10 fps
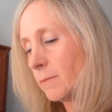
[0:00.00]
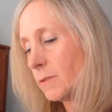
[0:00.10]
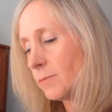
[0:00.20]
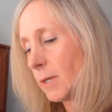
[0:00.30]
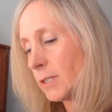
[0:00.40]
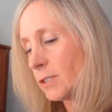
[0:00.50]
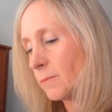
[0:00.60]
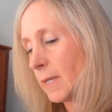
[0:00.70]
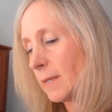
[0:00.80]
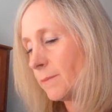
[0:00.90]
was
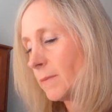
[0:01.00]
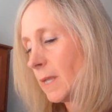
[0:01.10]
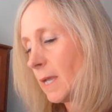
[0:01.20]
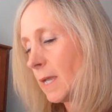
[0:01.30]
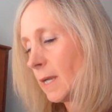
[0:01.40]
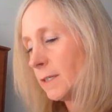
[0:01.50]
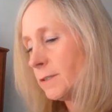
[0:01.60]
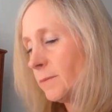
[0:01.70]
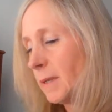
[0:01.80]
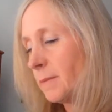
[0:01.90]
watching me. It
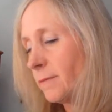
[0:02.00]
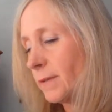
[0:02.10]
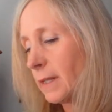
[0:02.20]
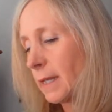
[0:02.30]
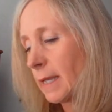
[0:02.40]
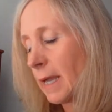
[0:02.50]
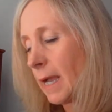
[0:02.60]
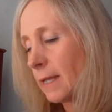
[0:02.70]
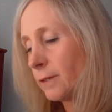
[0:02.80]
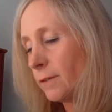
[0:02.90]
also made me feel like I
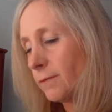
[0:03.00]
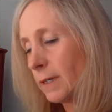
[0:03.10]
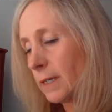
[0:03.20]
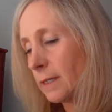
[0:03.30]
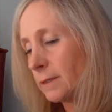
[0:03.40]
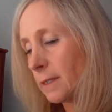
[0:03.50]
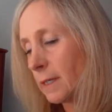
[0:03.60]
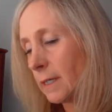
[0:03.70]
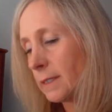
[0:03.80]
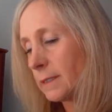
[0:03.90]
had no friends,
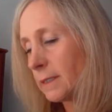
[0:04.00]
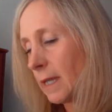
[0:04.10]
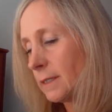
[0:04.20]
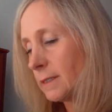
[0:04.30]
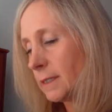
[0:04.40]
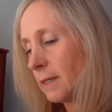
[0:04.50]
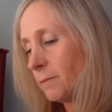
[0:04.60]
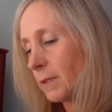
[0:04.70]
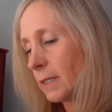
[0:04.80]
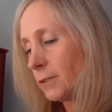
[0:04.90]
and I decided to
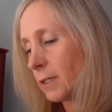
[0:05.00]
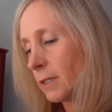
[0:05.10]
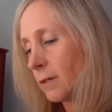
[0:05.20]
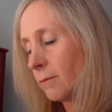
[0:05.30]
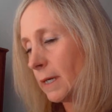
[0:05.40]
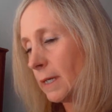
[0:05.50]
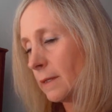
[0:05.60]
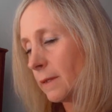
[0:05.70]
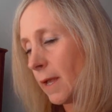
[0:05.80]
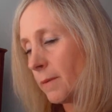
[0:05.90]
skip lunch and go read
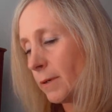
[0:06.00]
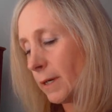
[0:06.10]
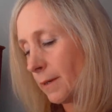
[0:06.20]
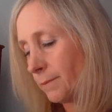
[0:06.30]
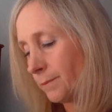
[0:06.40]
in the library.